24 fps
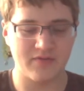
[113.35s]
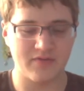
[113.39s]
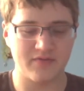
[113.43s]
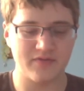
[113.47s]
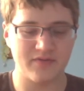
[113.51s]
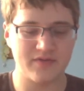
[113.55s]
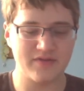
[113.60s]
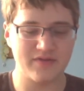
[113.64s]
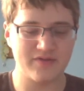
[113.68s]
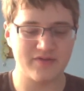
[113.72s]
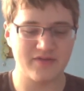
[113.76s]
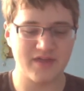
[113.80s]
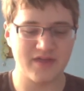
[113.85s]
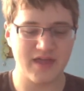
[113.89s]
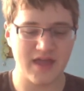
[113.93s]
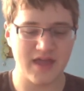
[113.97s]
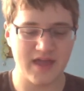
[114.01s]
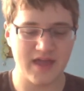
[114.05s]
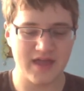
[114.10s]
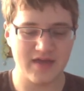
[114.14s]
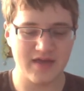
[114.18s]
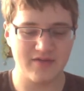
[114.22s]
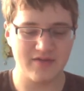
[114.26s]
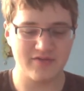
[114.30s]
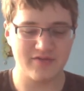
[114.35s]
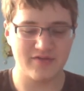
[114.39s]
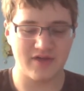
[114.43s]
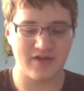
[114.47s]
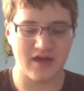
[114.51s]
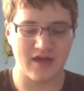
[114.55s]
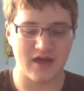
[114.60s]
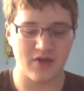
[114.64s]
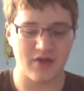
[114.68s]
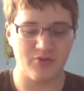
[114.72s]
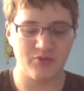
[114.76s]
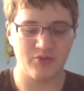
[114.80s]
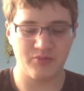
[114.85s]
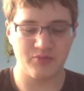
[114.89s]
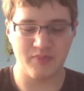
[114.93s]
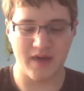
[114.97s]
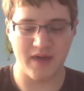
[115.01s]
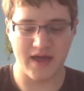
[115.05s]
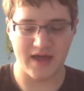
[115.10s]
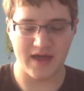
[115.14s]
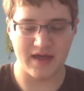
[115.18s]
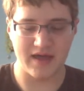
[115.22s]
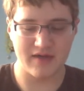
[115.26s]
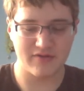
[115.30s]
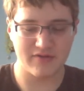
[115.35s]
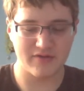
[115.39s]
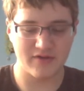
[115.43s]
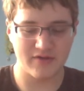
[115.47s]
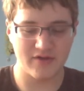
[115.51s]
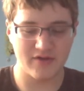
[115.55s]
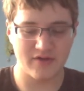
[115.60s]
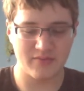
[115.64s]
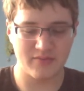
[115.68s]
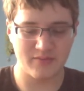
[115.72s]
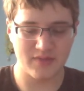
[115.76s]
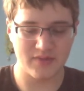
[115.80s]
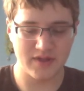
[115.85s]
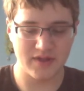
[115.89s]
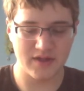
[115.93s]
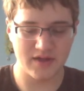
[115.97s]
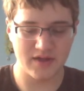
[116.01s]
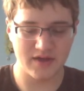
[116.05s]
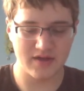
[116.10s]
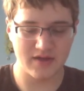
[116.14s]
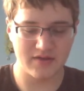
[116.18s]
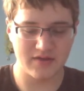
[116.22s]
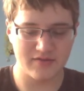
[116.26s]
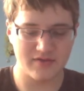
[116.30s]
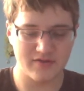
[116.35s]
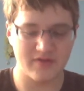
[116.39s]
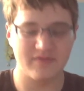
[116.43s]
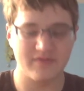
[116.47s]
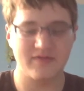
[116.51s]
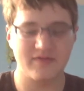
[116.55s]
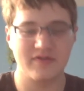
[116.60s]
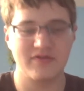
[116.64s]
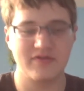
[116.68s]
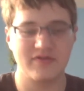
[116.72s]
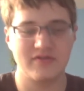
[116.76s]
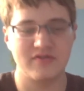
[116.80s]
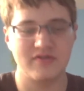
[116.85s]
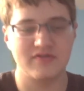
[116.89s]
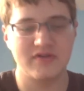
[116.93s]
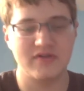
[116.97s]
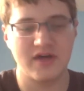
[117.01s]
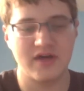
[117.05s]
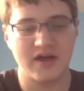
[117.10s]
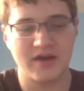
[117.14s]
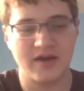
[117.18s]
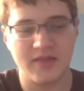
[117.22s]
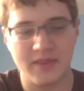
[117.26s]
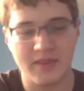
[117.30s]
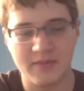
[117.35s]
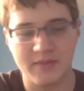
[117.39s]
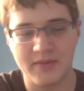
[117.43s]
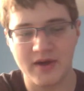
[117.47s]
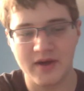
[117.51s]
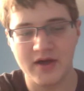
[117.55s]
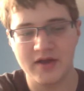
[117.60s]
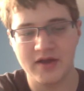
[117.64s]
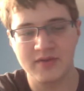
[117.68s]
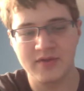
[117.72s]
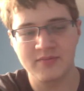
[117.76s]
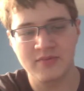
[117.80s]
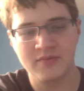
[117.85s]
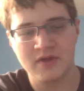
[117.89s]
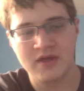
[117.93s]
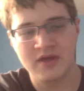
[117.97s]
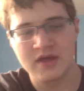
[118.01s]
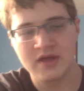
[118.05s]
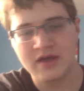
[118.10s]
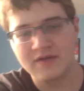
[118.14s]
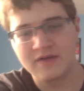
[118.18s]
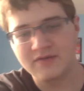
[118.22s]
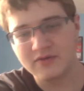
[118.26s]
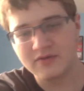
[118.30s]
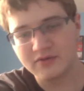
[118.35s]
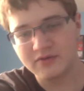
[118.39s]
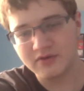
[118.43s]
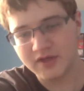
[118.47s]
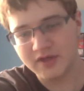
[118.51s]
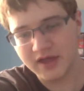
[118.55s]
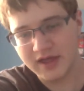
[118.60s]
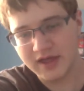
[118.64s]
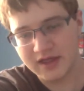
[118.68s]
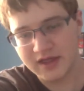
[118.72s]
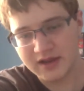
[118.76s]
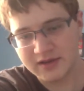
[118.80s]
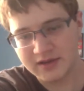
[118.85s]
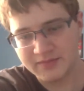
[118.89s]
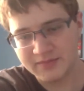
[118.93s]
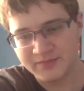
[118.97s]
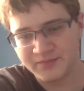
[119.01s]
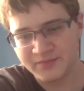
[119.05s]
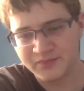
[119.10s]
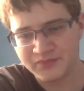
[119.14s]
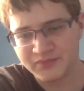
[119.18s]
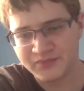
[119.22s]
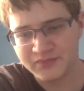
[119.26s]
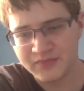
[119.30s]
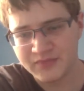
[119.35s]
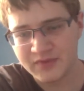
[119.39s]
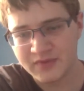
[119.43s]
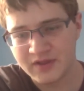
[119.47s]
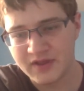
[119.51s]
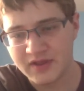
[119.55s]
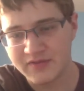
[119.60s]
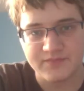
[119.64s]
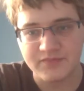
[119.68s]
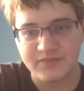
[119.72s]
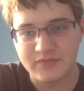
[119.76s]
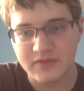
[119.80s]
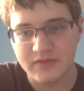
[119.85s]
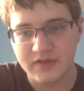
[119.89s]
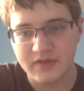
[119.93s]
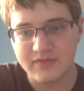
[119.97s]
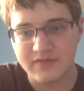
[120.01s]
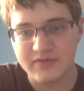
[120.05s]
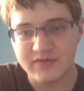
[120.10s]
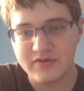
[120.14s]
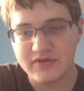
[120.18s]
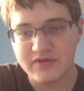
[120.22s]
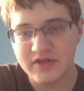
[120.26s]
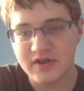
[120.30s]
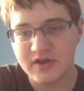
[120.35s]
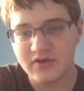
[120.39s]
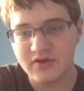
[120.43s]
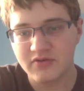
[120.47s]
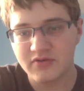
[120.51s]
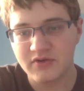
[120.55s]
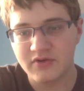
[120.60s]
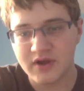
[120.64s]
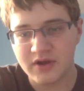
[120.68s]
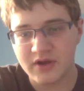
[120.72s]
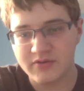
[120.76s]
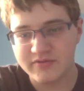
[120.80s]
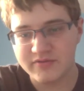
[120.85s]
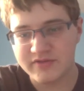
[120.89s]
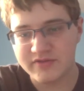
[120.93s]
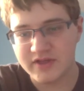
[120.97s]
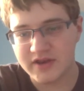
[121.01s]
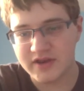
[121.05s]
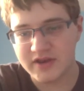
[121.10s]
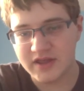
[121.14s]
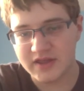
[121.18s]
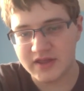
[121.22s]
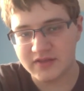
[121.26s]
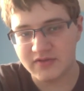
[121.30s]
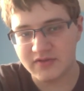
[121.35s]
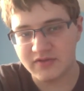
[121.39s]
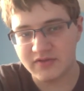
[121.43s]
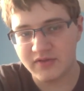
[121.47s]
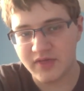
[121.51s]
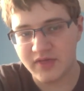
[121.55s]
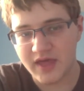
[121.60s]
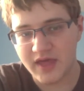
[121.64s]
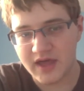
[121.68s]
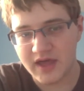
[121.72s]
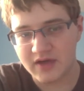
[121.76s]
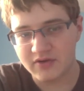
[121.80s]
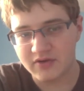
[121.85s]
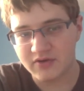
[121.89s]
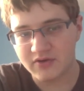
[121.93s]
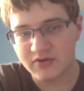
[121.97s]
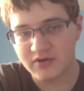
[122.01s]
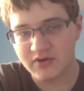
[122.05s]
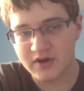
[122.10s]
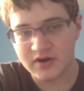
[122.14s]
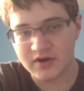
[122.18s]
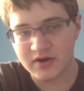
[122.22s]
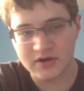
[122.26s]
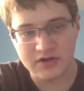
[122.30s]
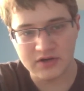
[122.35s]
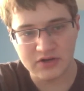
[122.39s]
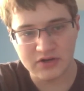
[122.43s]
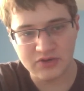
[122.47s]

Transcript: However, this case I would pass on because of this design on the bottom. If you look at it, if this inner layer was connected to the outer layer here, you